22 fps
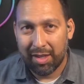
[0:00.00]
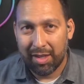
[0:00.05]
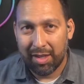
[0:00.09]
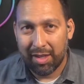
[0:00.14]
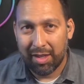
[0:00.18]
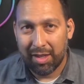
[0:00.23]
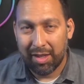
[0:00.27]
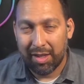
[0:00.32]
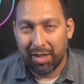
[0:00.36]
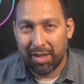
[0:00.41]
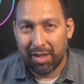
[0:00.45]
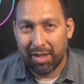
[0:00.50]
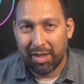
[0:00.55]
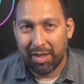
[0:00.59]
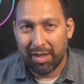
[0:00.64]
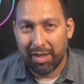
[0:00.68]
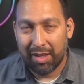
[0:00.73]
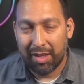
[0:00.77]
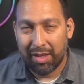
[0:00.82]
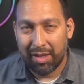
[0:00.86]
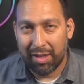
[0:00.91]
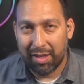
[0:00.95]

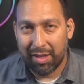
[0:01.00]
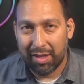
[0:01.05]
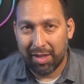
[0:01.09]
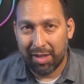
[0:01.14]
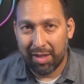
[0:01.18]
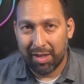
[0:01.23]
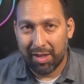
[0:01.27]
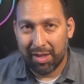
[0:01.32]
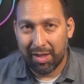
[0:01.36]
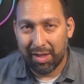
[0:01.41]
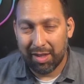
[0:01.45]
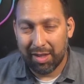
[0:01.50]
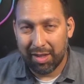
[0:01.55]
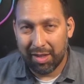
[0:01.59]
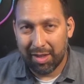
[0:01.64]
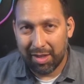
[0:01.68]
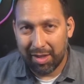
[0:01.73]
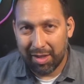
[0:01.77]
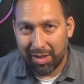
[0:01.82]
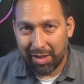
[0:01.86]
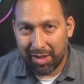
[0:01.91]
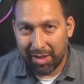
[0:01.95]

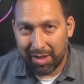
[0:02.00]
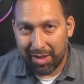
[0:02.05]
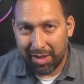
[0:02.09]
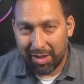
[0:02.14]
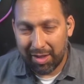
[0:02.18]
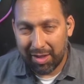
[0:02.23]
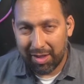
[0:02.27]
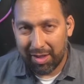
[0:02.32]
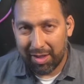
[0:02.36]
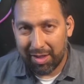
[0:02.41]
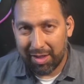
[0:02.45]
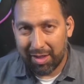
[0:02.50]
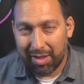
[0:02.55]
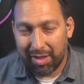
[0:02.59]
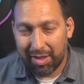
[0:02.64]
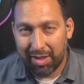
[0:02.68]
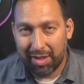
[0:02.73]
[no speech]